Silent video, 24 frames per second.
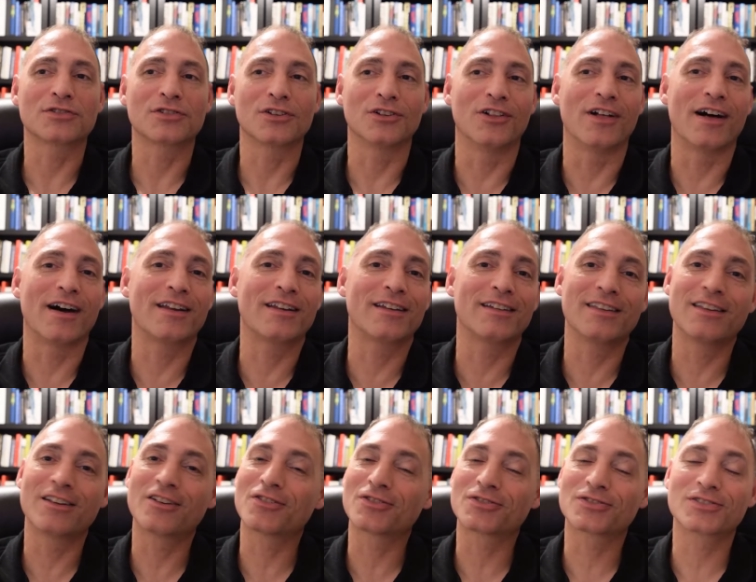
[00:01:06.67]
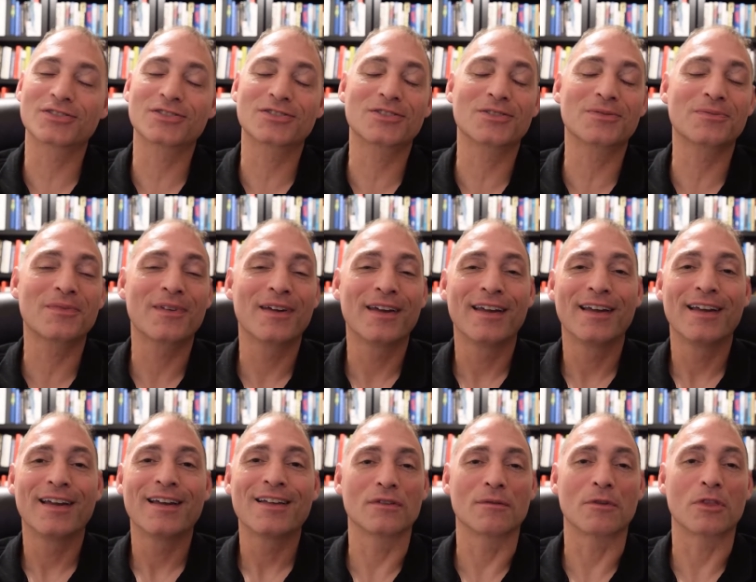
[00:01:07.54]
Solana ecosystem,
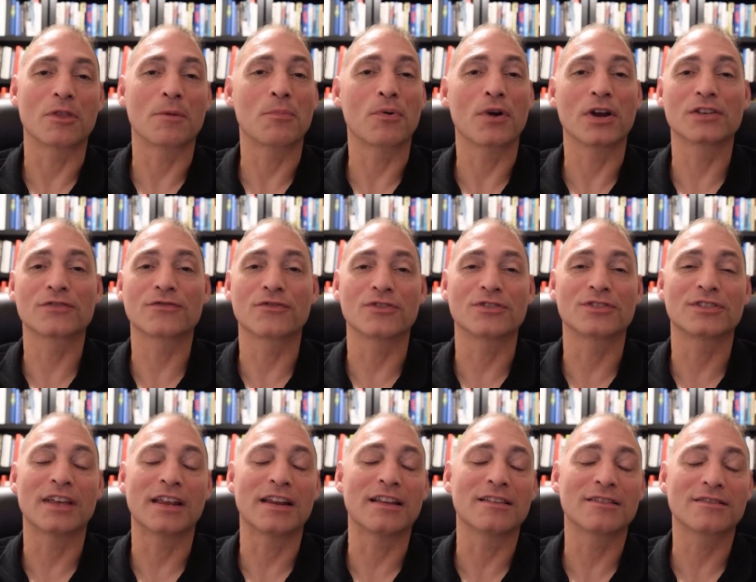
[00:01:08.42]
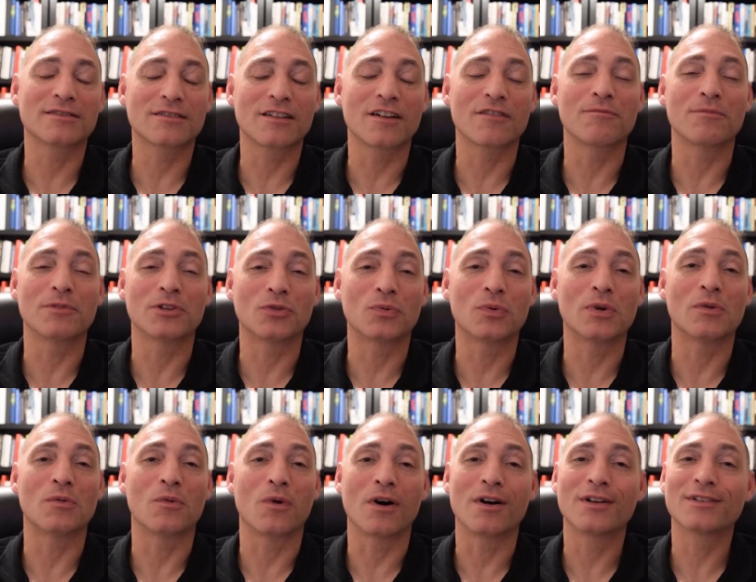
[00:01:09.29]
with the price for sending stuff
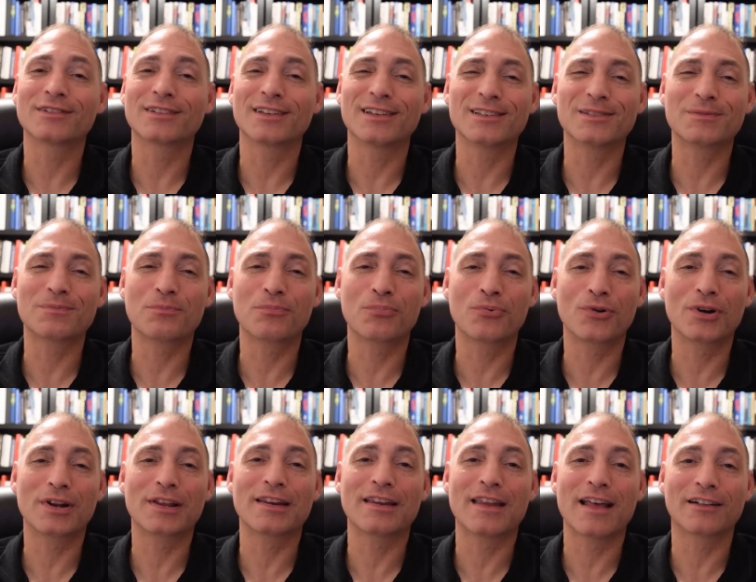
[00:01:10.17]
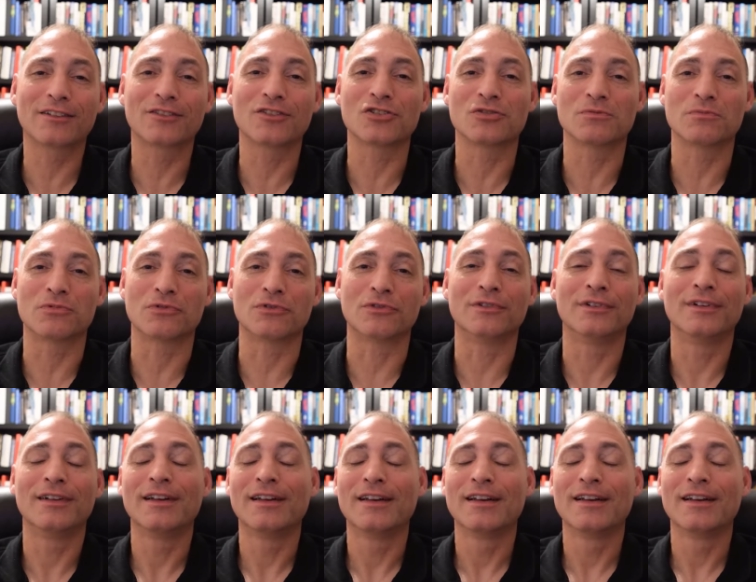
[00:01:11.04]
between wallets is pretty negligible.